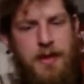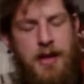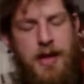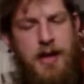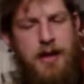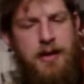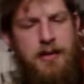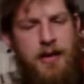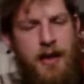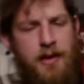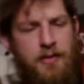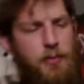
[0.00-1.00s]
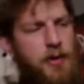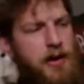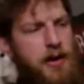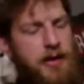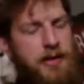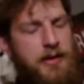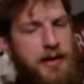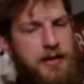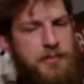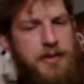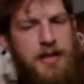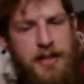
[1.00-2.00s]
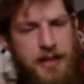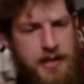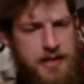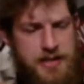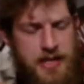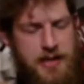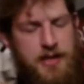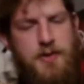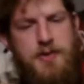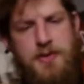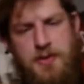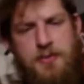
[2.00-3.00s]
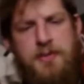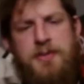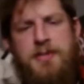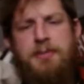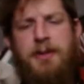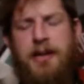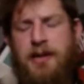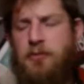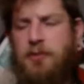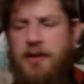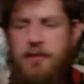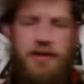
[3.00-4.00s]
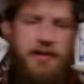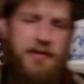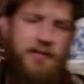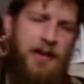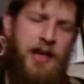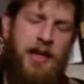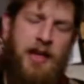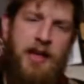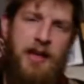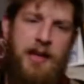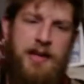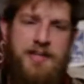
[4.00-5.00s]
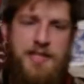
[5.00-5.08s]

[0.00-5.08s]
and that is where I'd like to be. I'd like to stay neutral with just about everybody because it's a